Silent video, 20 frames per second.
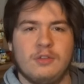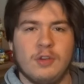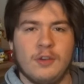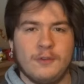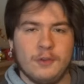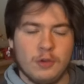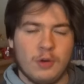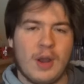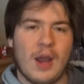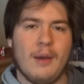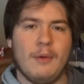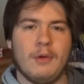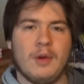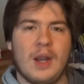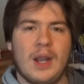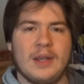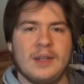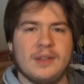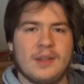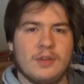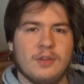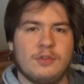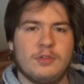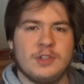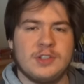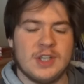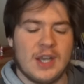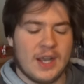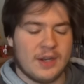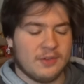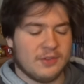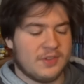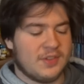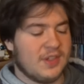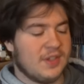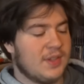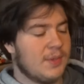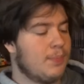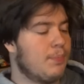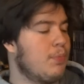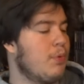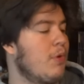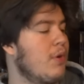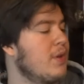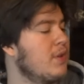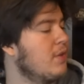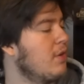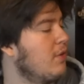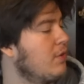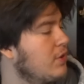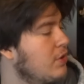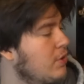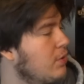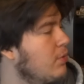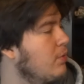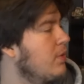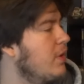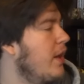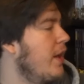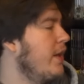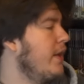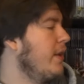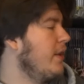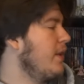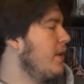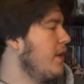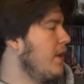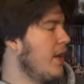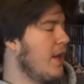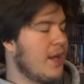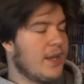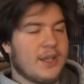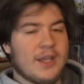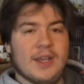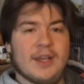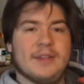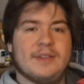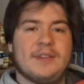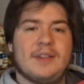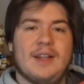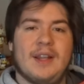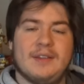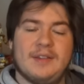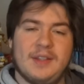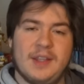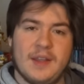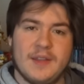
So if you have a Nintendo Switch, I don't see the point on you getting the N E S Classic